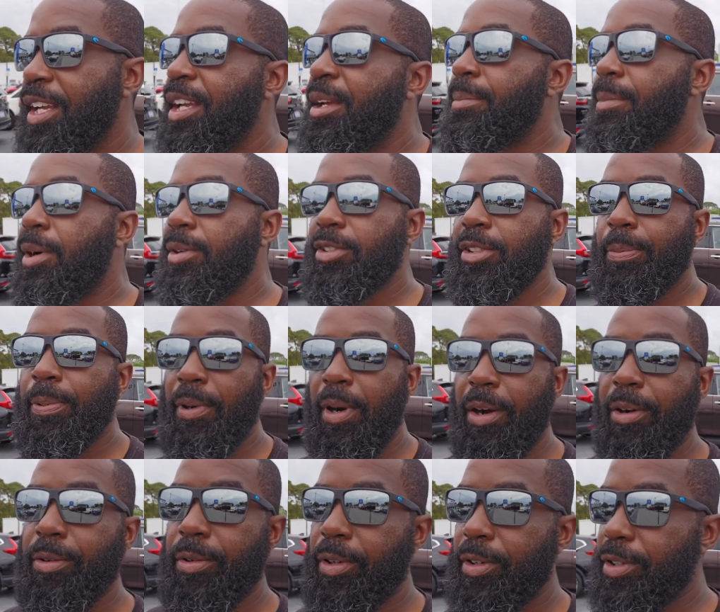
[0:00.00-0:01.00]
multiple
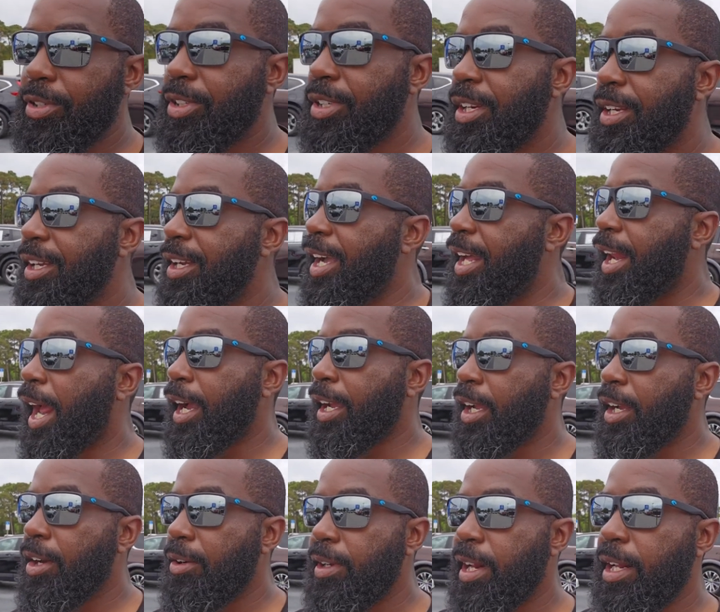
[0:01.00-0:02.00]
owners, and I
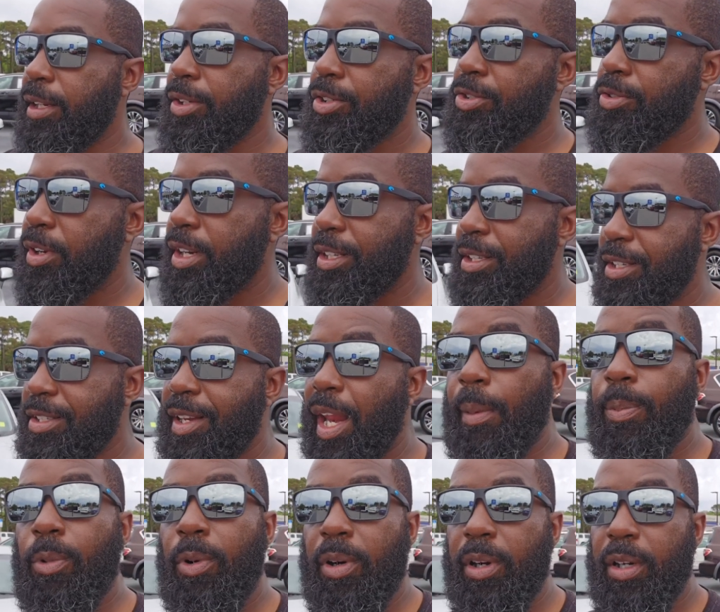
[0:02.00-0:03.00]
could go down the street to
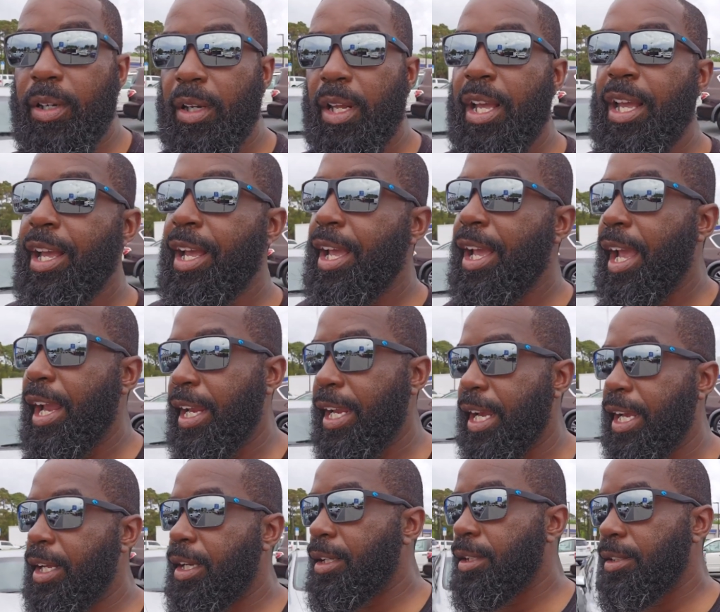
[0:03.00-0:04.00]
step one and
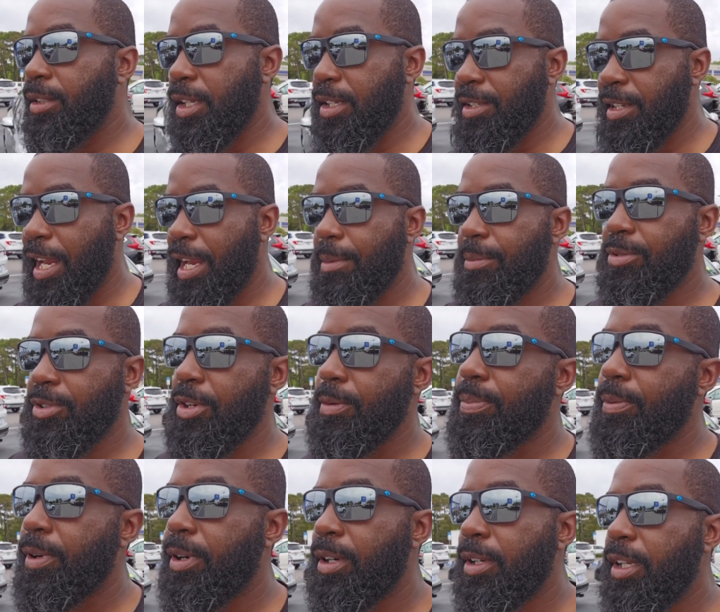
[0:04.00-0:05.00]
get the same
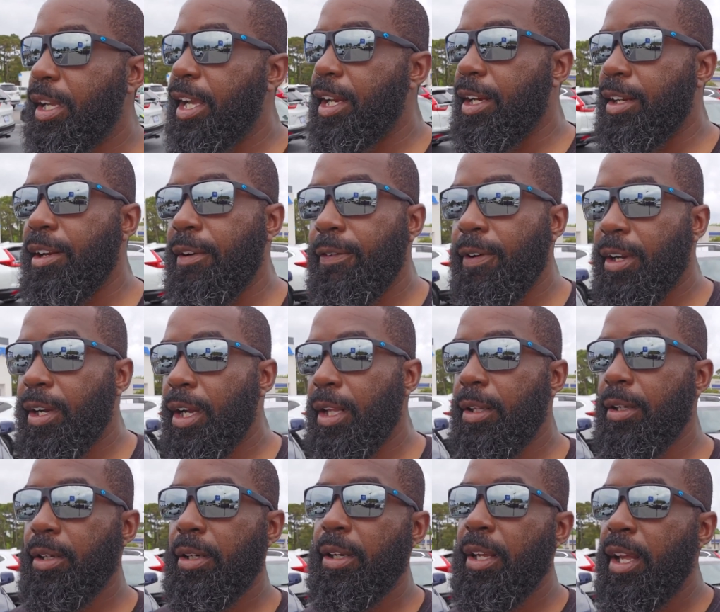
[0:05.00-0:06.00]
Supra in a different
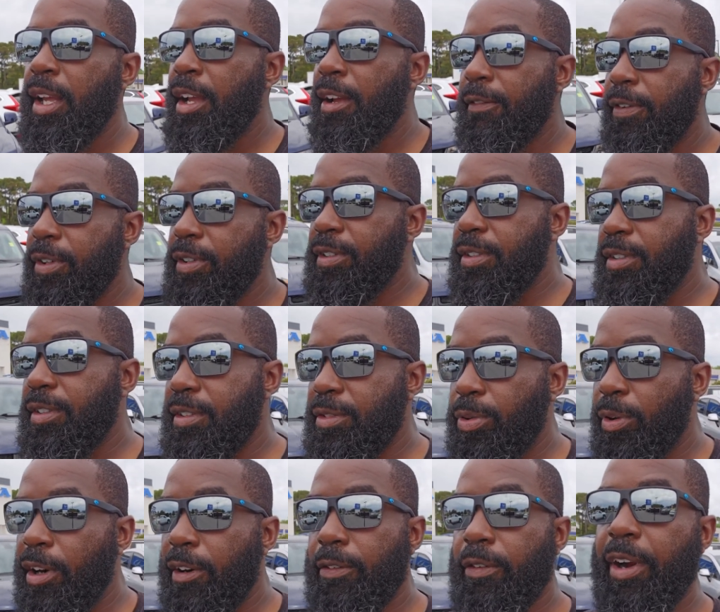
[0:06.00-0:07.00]
color for
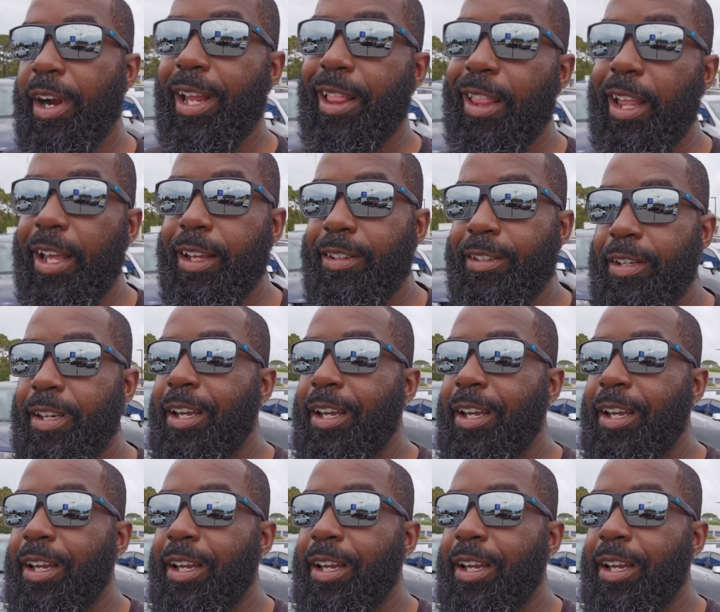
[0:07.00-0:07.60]
12 grand less